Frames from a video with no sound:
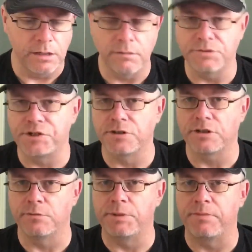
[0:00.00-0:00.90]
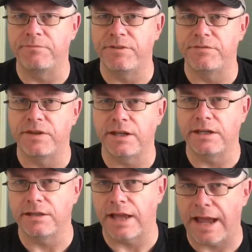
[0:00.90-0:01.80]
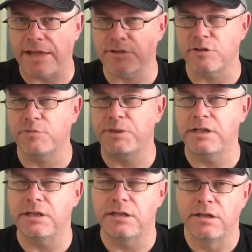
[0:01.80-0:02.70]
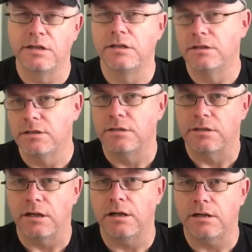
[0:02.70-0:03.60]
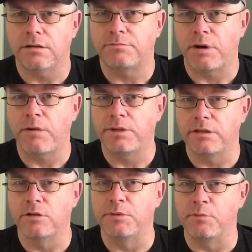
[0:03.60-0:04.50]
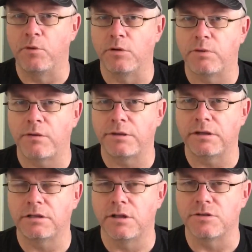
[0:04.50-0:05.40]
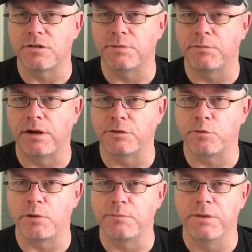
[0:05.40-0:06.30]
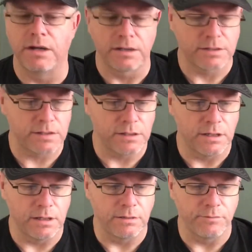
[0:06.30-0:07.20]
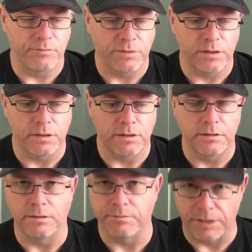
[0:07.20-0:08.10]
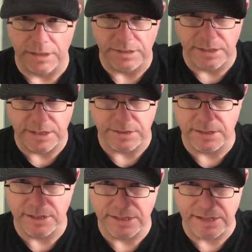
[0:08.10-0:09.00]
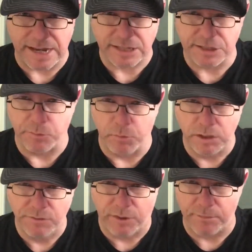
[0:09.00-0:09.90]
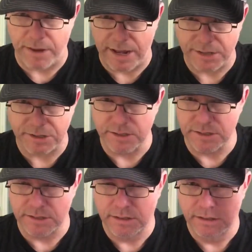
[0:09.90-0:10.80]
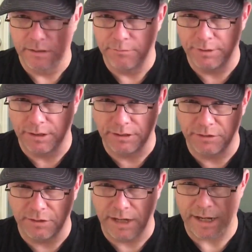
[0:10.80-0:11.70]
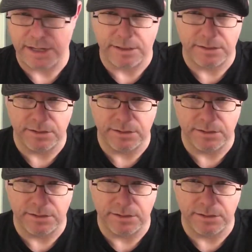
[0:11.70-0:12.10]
Shirts are going to be $15. The hats are going to be probably a little bit more, probably closer up to around $20, because this is actually one of our patches put onto a hat.